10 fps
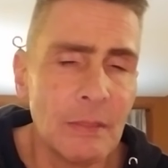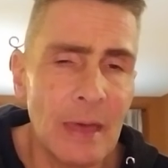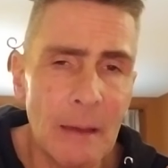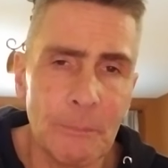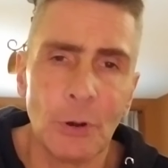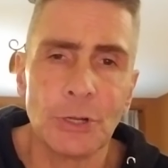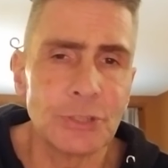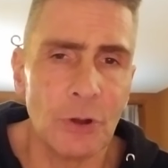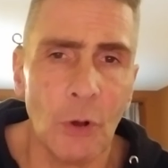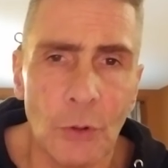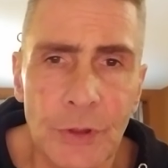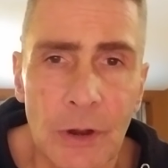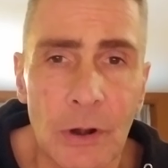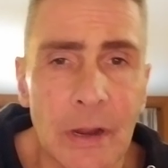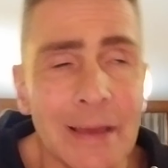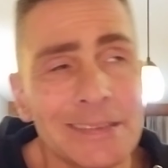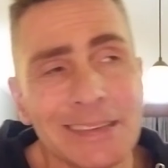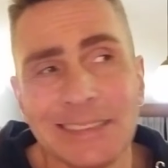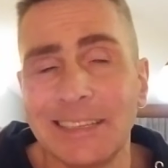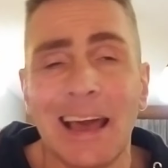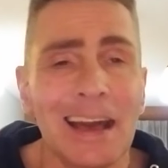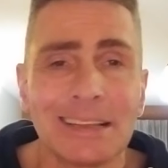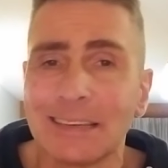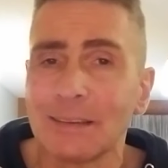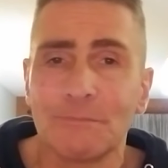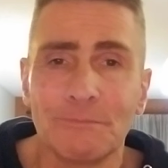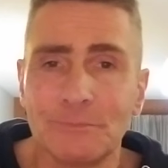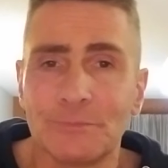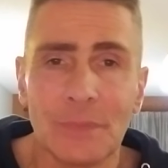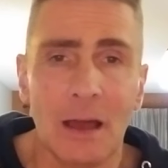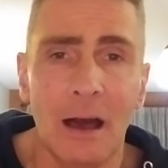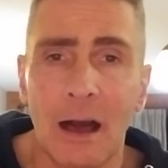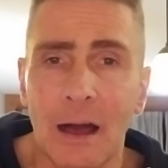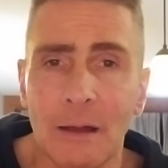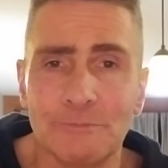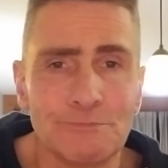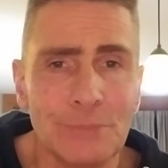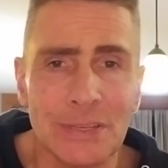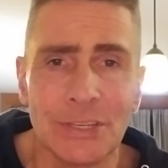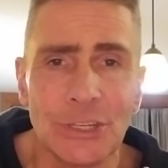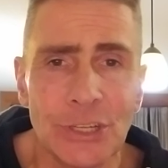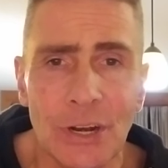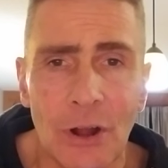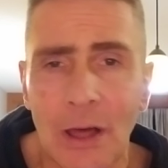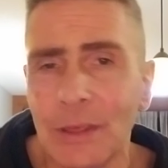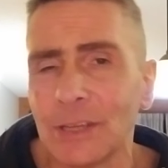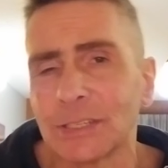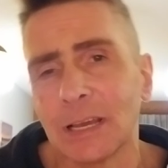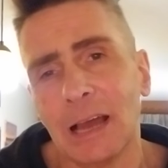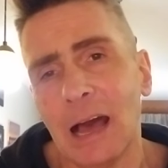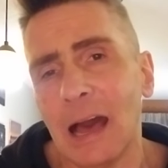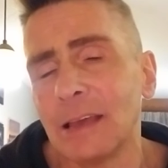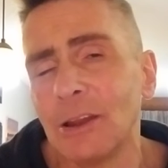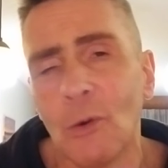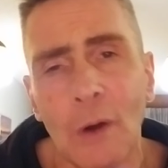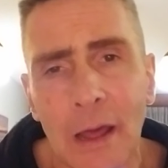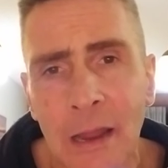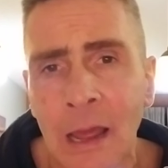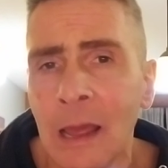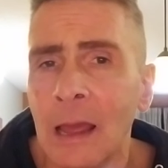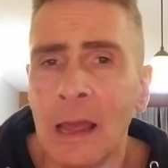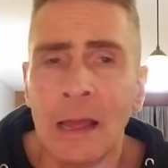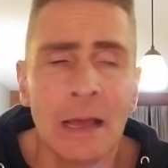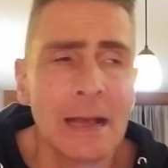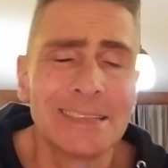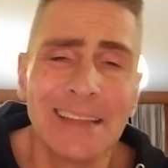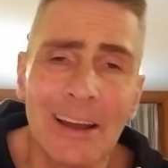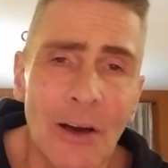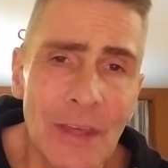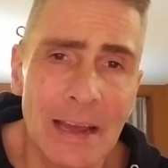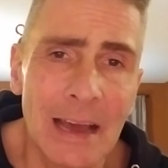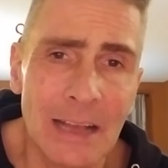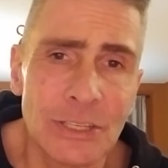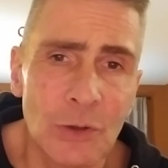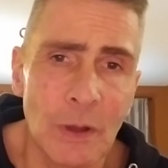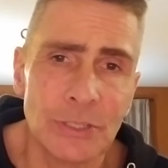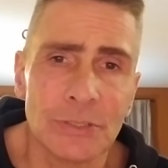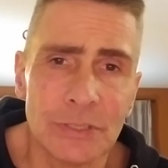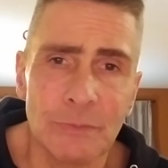That person holding her, his exact position in all this, you know what? It's not all that consequential to